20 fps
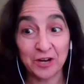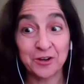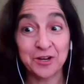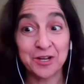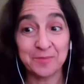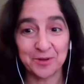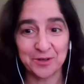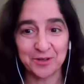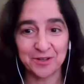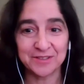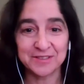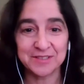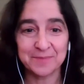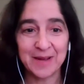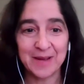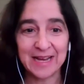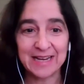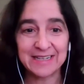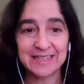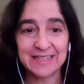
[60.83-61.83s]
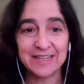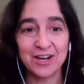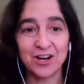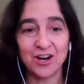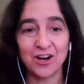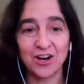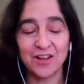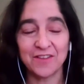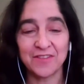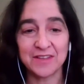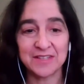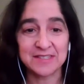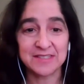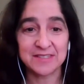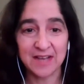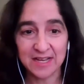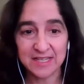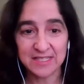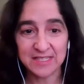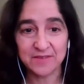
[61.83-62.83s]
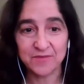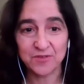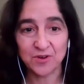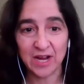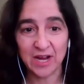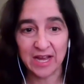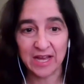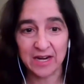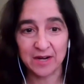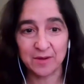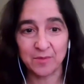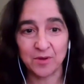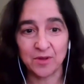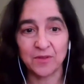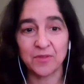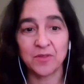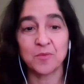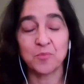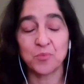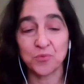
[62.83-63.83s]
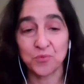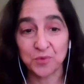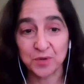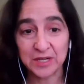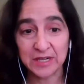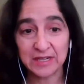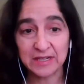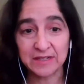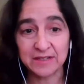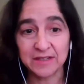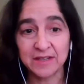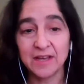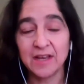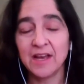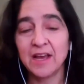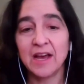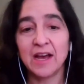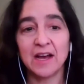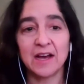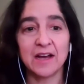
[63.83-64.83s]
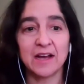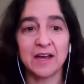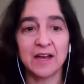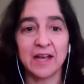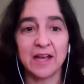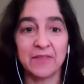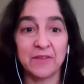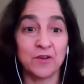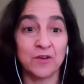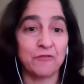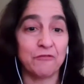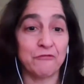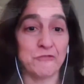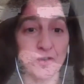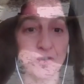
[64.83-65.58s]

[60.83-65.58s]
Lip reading: variable depending on the size of your animal, the breed, their